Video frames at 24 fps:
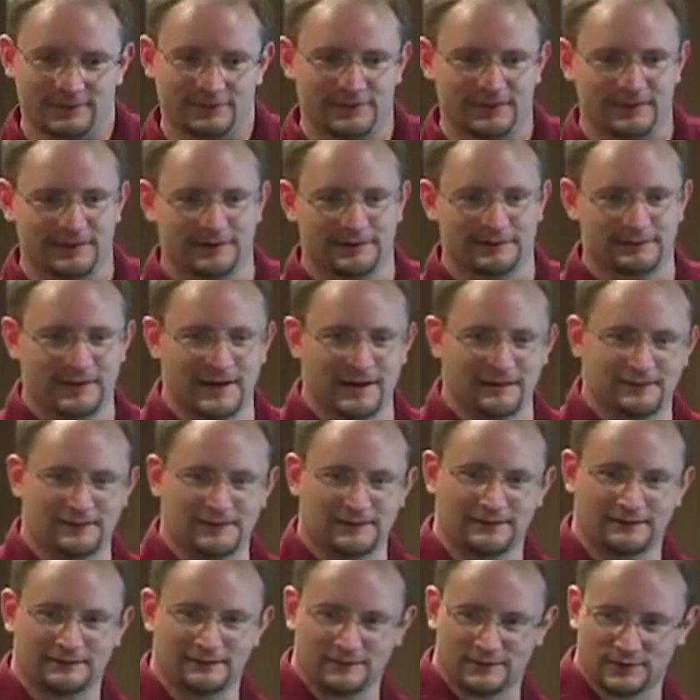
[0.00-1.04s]
So it ended
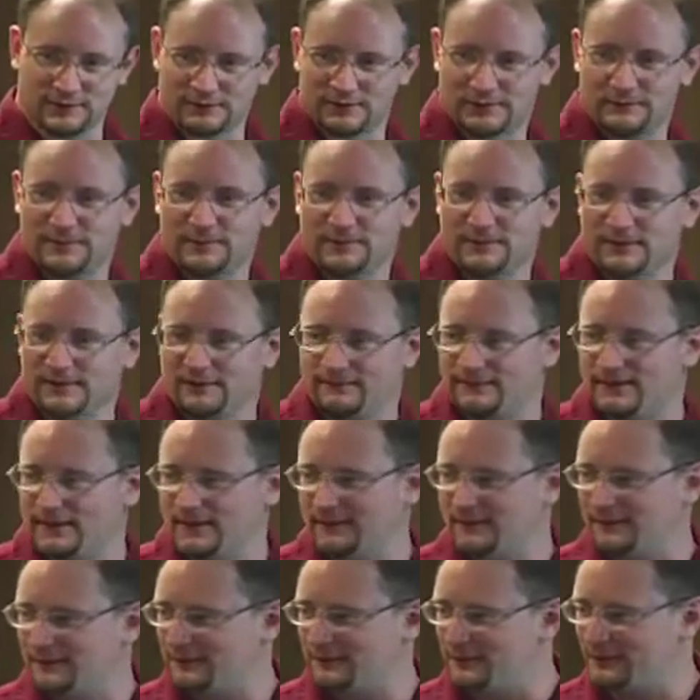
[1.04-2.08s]
up happening, the majority of people
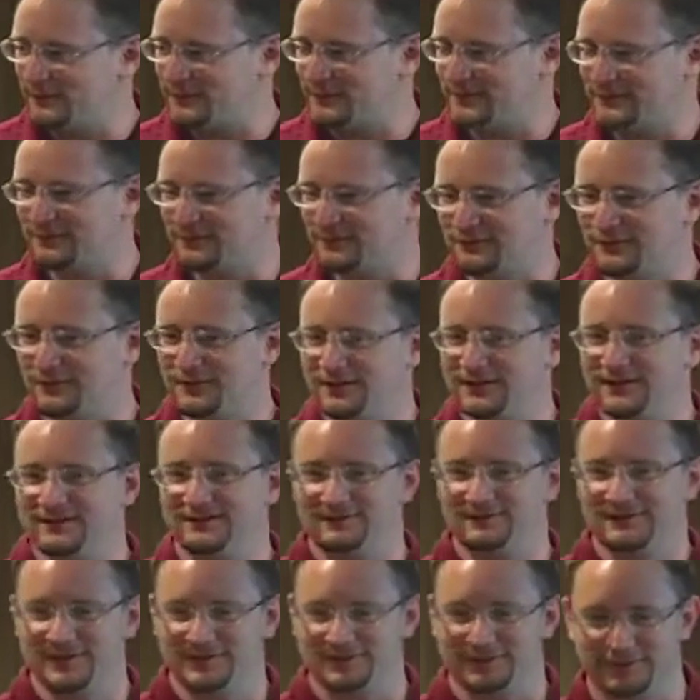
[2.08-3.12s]
got fired. But then there
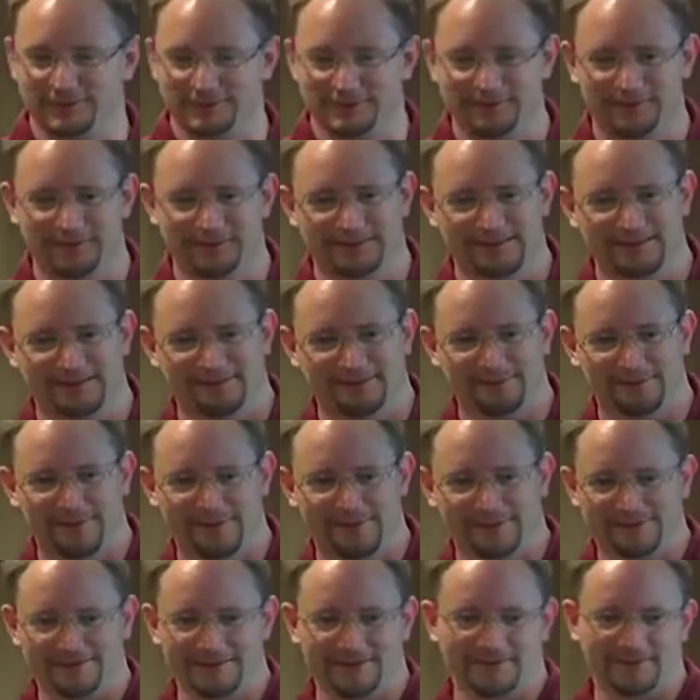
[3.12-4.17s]
was one individual
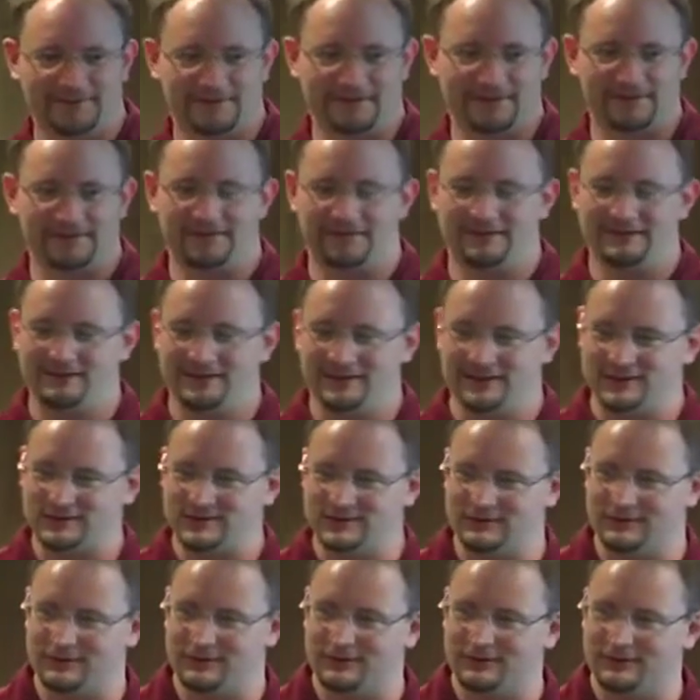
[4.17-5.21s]
that raised up the
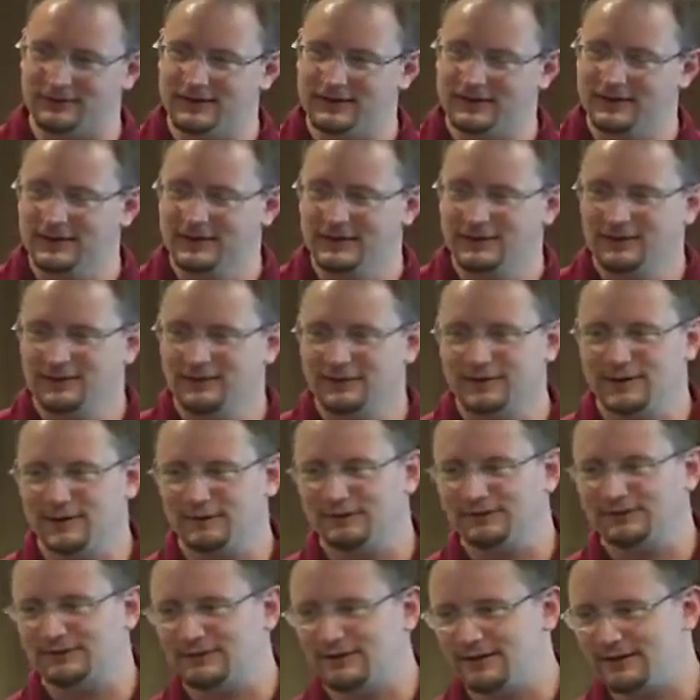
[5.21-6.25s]
issue of,
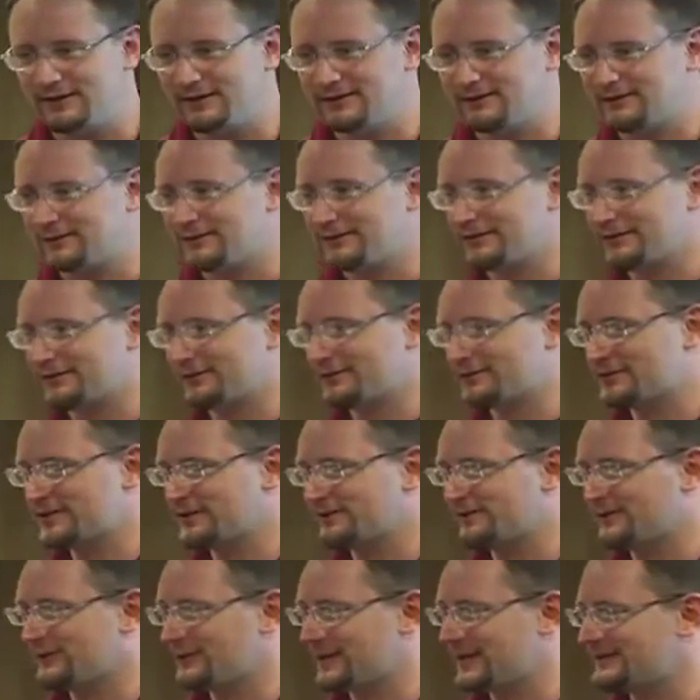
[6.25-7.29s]
well, I was
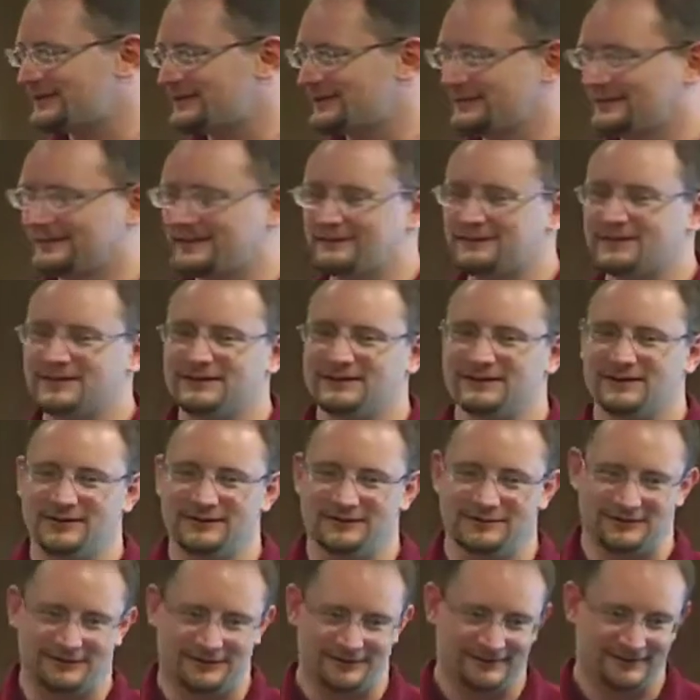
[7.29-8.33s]
searching for my
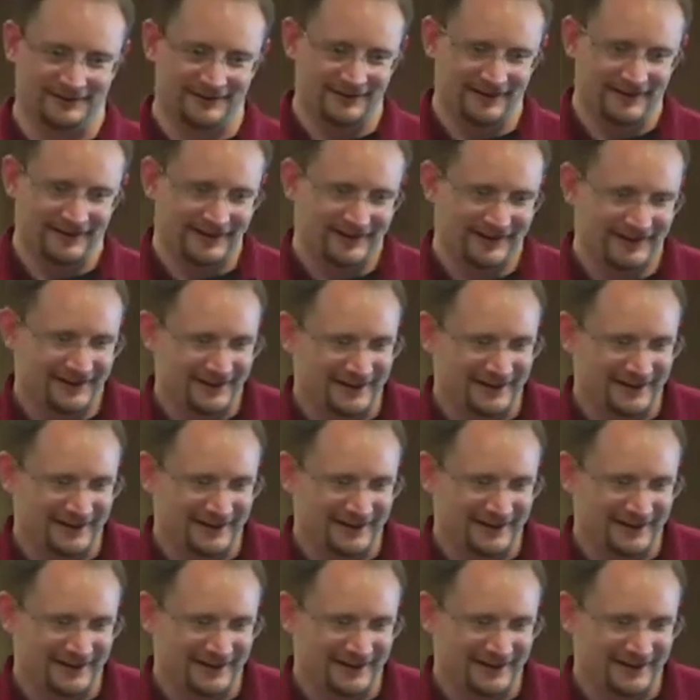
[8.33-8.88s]
significant other.